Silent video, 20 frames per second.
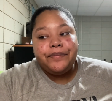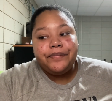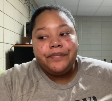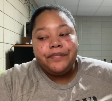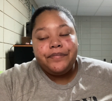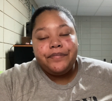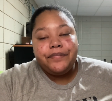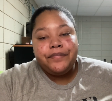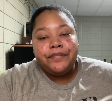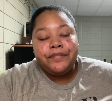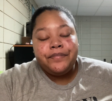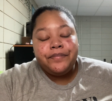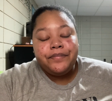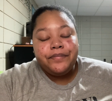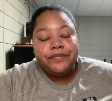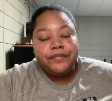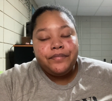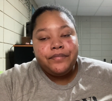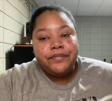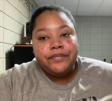
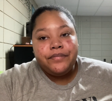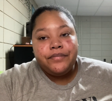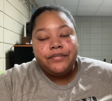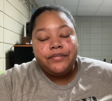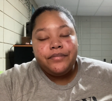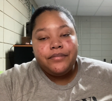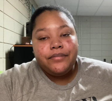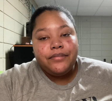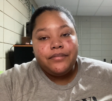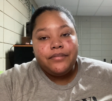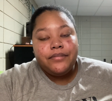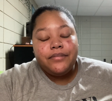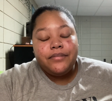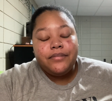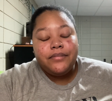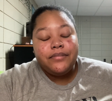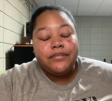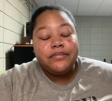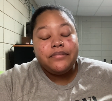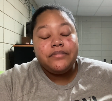
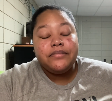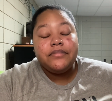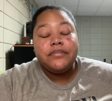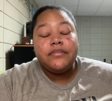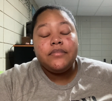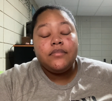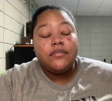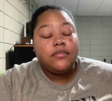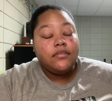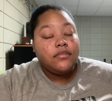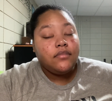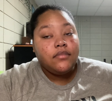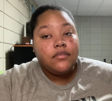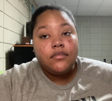(no one is talking)